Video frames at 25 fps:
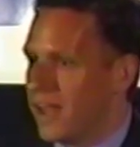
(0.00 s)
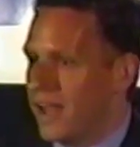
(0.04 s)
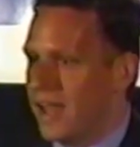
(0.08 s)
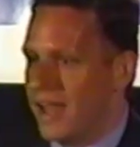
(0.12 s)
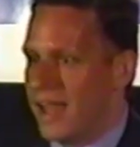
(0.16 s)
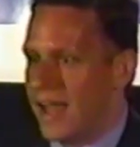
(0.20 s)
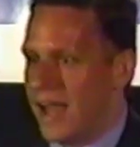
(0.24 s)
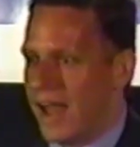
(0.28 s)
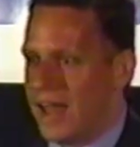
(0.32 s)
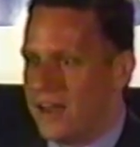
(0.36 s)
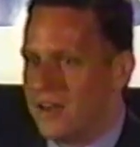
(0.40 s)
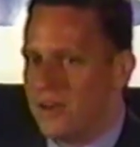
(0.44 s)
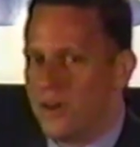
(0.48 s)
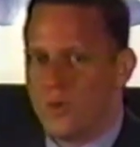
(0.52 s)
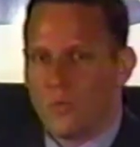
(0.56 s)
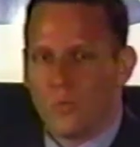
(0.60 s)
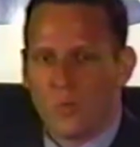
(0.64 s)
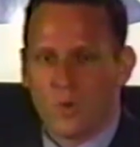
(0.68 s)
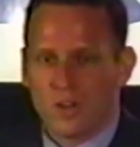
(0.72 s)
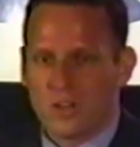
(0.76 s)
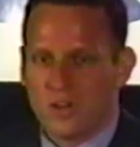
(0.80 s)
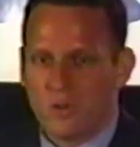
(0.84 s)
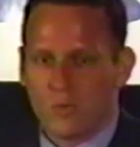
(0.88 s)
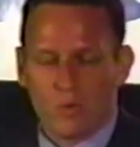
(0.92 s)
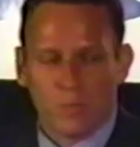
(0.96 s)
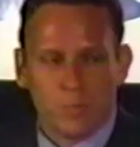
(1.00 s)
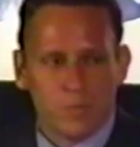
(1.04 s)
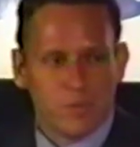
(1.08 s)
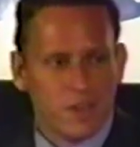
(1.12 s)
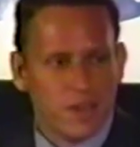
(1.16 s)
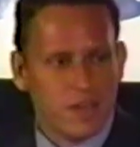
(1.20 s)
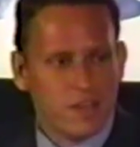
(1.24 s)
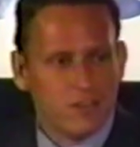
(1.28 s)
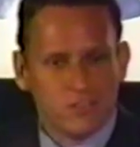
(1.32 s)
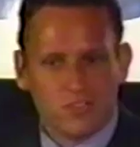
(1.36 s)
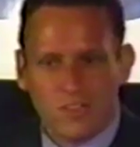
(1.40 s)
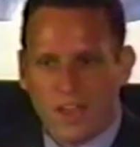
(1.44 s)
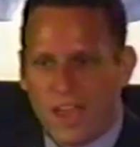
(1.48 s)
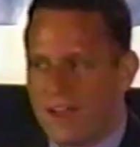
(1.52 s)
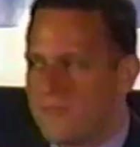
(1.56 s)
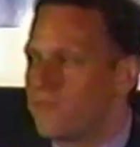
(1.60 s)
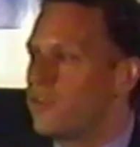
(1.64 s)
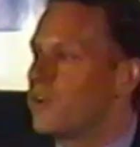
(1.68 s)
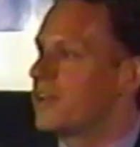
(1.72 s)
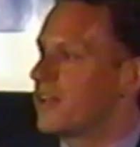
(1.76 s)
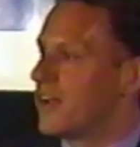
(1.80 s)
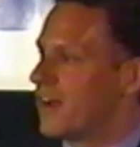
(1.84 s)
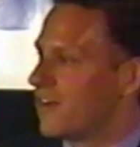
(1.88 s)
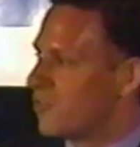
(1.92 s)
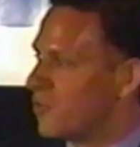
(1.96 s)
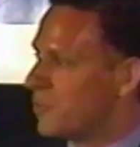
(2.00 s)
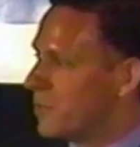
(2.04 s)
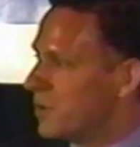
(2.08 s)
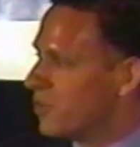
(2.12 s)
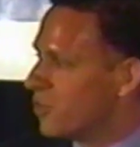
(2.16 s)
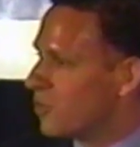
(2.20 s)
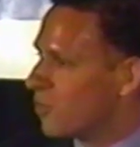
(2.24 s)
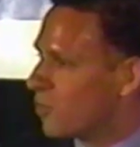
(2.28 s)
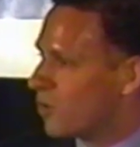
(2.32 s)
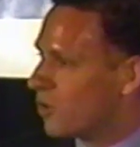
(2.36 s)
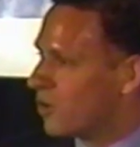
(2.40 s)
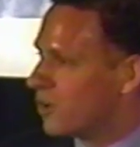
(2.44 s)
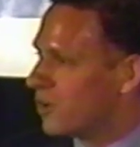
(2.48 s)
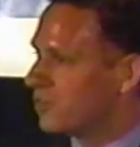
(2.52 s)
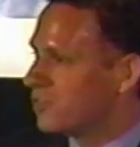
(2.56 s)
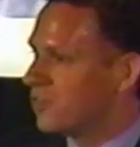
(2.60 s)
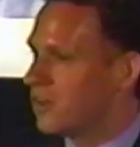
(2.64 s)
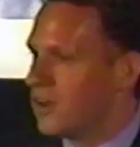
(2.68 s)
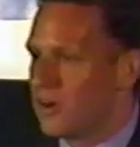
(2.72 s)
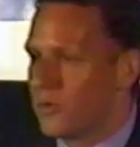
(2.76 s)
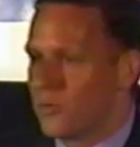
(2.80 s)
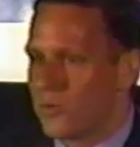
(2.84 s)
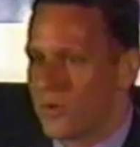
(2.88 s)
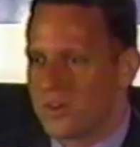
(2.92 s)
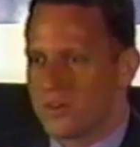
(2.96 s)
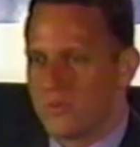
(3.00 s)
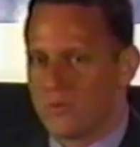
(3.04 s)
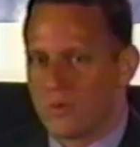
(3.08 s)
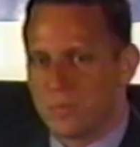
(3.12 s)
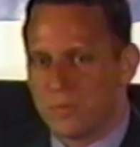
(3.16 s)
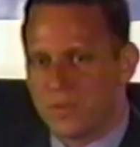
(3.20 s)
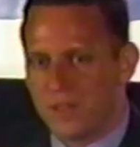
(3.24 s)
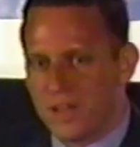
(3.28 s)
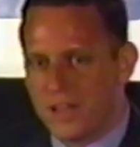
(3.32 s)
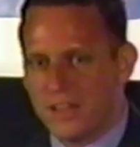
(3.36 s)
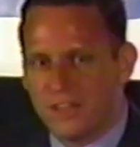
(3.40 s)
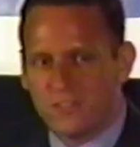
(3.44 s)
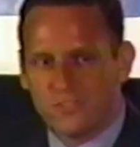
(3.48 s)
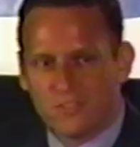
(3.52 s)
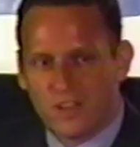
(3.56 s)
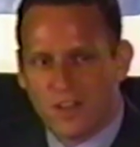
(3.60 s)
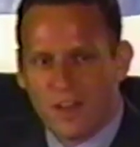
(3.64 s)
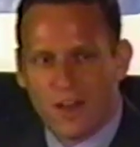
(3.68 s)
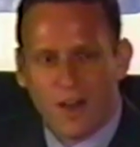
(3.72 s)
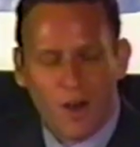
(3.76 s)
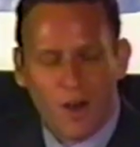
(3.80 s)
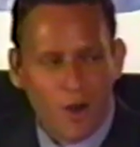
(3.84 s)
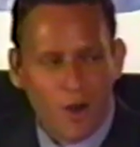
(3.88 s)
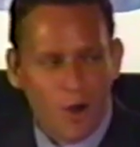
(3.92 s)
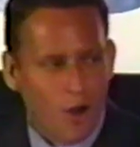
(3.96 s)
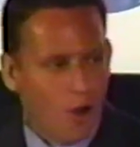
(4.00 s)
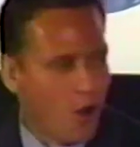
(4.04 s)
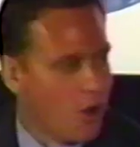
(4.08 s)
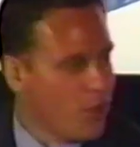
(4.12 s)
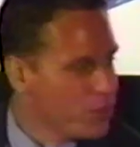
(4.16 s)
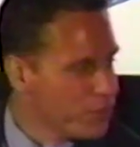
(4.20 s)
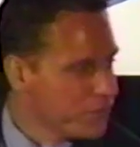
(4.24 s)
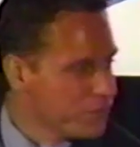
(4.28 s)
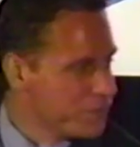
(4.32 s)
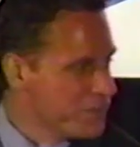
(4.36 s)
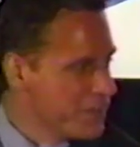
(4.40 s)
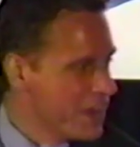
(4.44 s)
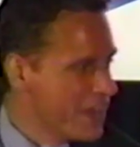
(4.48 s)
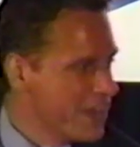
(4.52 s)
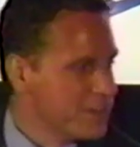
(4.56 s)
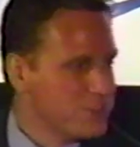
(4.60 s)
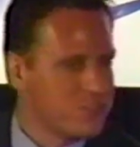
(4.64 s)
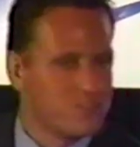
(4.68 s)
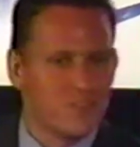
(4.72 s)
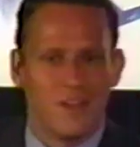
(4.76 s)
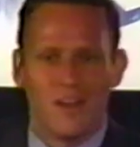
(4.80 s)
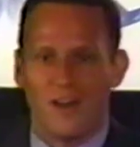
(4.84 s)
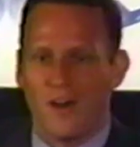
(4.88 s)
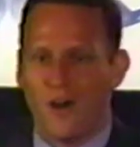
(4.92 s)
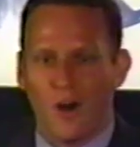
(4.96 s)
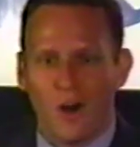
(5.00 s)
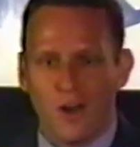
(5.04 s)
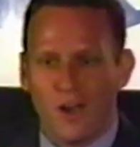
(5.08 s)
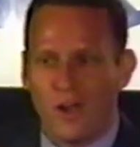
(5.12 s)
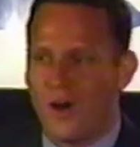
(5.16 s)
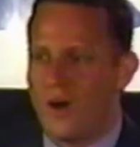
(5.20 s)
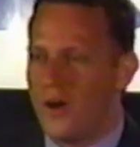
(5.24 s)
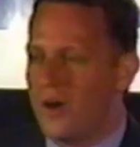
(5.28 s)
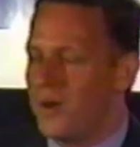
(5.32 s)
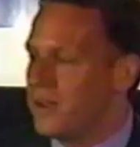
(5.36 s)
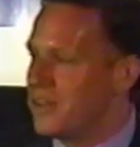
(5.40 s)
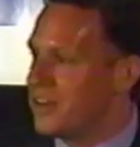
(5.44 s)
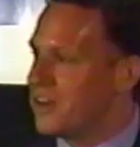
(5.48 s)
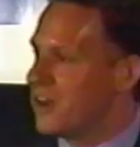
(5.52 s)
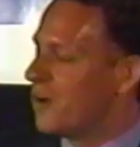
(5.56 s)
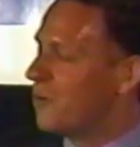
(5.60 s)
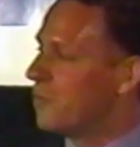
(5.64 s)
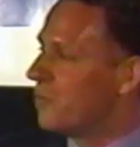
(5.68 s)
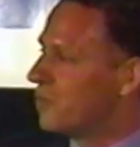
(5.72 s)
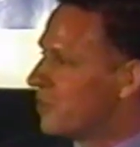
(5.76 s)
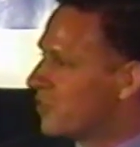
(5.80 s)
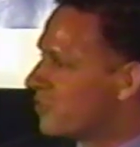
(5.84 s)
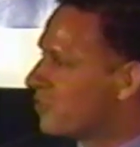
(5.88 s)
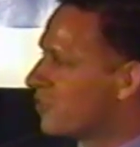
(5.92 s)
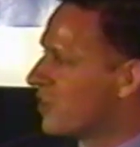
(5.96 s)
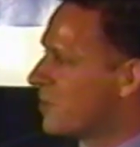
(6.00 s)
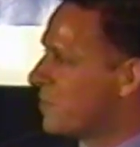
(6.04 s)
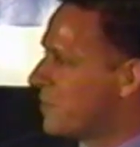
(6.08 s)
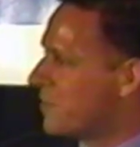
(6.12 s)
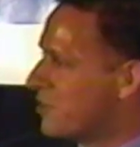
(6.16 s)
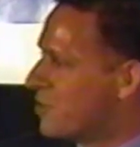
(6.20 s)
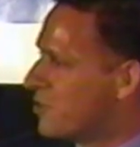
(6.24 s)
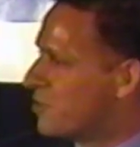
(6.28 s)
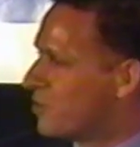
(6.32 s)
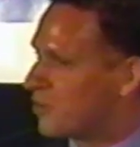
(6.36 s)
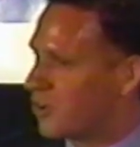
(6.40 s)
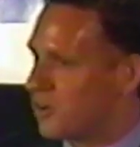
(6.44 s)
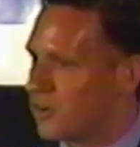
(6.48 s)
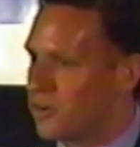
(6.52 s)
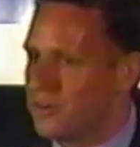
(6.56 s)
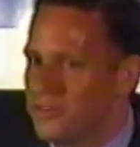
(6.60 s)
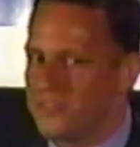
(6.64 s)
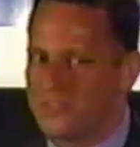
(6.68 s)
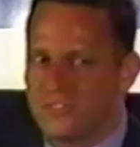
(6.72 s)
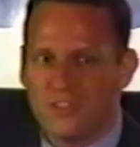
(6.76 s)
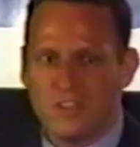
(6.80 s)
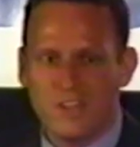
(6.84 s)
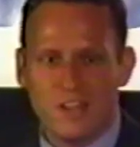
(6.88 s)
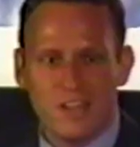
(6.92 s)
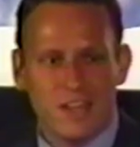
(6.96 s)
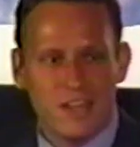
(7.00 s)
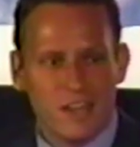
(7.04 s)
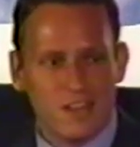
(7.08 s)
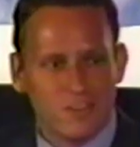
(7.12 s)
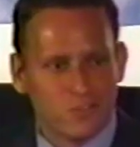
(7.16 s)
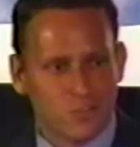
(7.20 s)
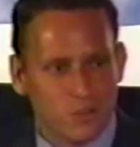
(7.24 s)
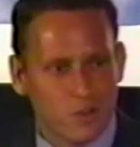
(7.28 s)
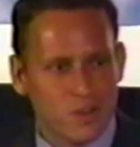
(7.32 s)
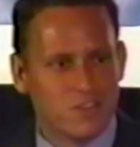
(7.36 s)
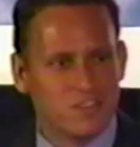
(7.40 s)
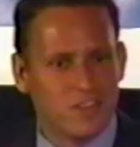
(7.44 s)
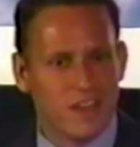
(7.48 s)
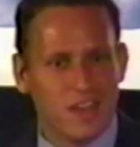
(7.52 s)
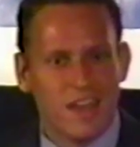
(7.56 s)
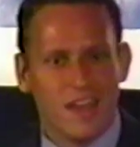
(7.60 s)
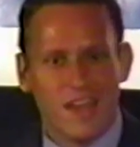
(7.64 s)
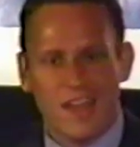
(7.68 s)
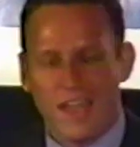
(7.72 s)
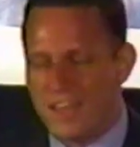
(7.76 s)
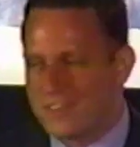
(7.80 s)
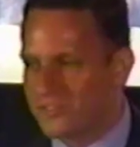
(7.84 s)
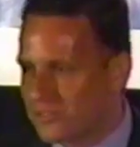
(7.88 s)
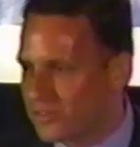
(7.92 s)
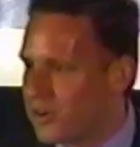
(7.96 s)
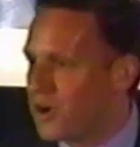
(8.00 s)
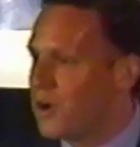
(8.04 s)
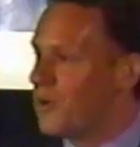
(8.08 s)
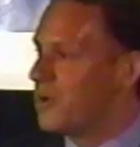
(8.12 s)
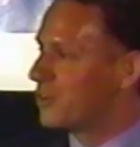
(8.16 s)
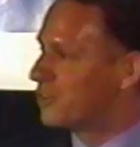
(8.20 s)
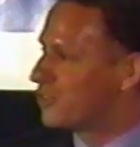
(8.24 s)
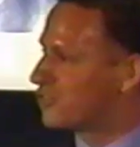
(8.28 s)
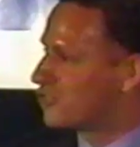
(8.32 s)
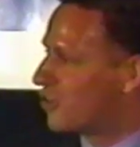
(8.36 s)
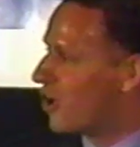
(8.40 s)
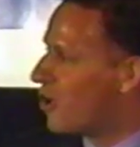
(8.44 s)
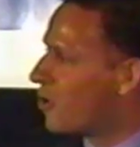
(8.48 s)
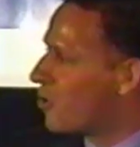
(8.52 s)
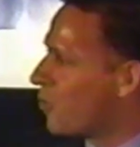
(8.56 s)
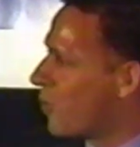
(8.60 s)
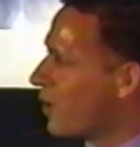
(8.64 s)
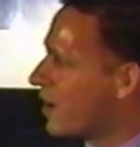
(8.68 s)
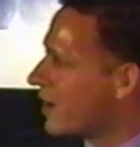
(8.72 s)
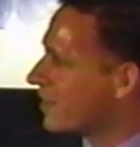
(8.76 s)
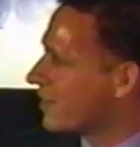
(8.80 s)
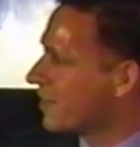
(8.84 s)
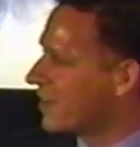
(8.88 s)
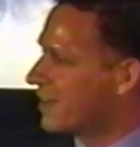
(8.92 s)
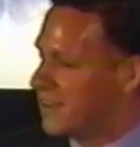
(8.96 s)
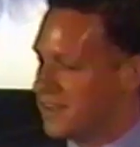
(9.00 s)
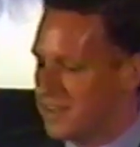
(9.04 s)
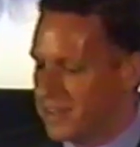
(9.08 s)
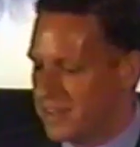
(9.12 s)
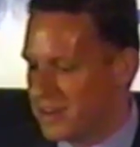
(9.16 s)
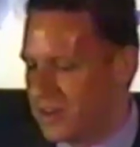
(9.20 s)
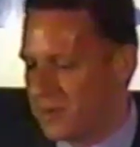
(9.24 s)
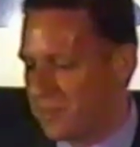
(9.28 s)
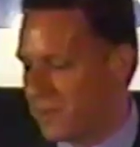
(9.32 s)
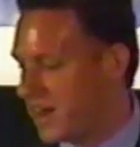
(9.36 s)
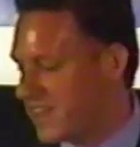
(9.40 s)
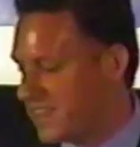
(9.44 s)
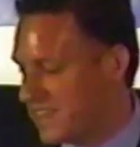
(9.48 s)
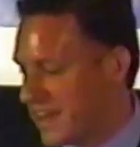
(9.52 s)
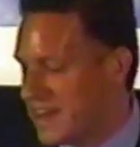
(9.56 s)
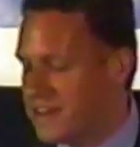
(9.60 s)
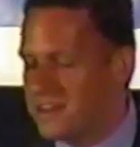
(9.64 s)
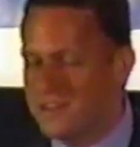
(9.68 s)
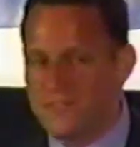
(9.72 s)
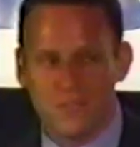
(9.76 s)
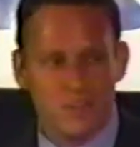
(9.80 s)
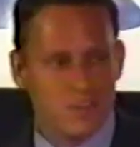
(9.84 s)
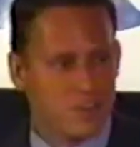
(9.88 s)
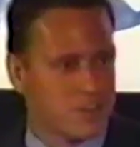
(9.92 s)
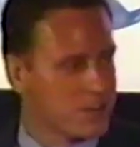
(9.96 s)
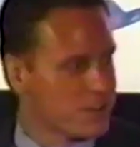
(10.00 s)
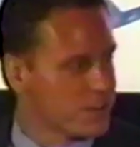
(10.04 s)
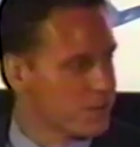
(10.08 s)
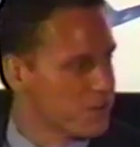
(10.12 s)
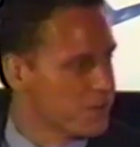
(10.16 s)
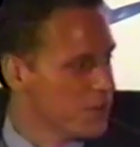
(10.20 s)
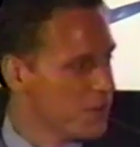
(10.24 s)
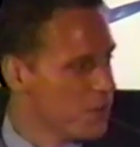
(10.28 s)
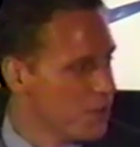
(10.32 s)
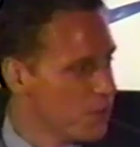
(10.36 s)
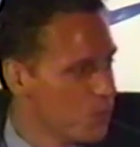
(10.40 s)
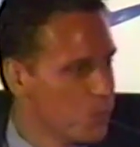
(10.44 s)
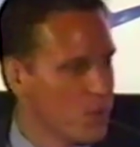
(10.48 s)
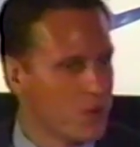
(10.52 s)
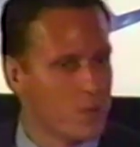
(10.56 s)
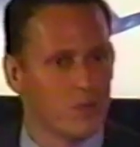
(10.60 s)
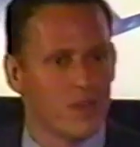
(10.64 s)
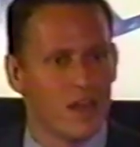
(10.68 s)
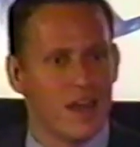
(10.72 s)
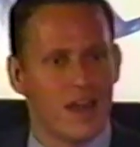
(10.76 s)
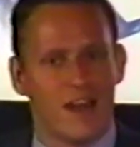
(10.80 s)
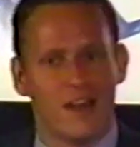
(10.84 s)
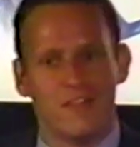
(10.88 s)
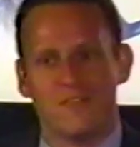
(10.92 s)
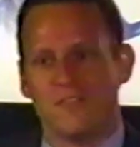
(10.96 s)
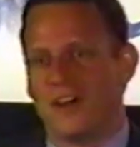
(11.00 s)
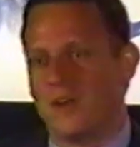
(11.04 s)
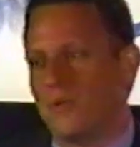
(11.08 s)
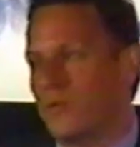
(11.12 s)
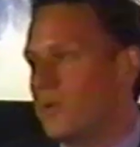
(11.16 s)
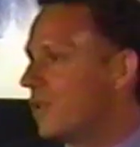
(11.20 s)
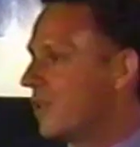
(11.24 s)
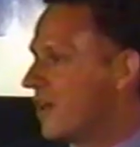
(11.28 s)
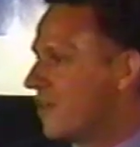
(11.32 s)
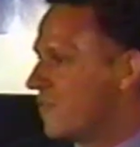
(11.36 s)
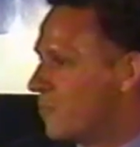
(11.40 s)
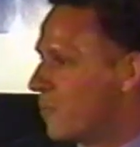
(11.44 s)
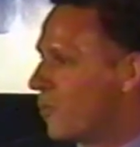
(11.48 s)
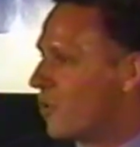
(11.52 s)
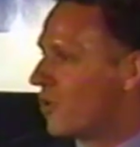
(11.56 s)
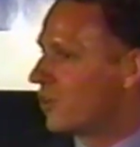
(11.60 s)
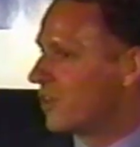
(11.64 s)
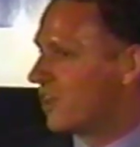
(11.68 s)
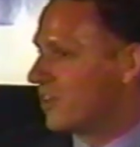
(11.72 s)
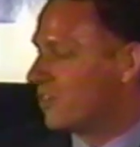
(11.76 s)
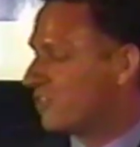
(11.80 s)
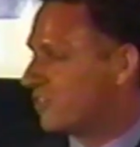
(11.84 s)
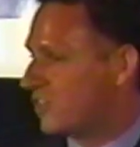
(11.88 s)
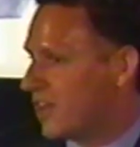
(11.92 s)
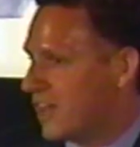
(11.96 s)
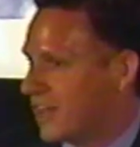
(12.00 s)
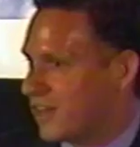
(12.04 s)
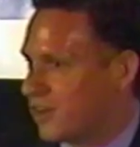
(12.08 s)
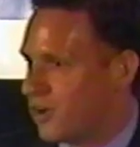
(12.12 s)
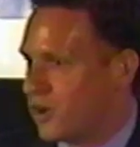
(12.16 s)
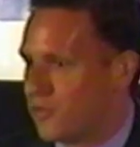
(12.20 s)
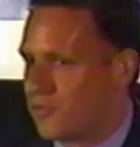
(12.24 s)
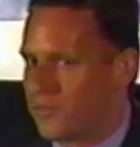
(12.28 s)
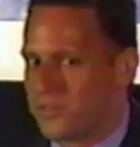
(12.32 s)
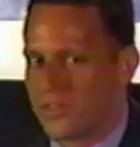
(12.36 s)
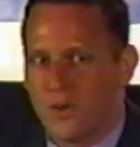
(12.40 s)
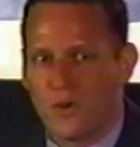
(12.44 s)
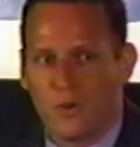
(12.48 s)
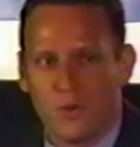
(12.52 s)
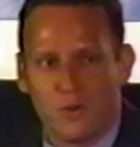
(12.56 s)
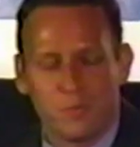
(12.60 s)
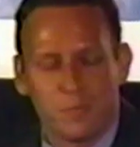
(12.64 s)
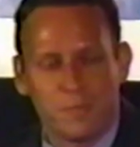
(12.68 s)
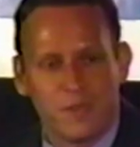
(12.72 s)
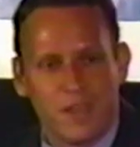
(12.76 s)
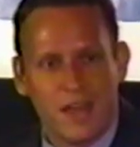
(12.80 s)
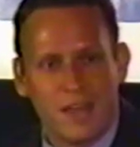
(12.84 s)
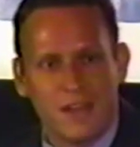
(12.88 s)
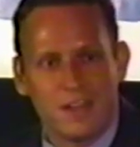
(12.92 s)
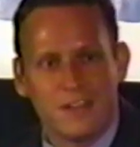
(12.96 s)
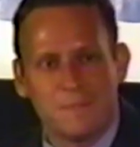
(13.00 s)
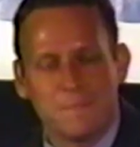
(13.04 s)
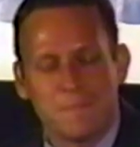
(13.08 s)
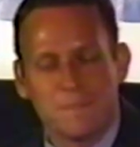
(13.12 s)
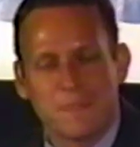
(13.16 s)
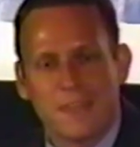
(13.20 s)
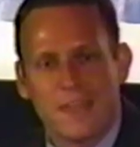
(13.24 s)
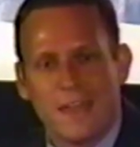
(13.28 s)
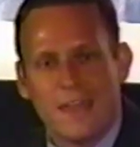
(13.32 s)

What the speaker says: And we're going to replace every government in the world. We're going to replace all the finance, this is going to be the new currency. It is going to, it's growing so quickly. By the end of the year, we will have more or less taken over the whole planet.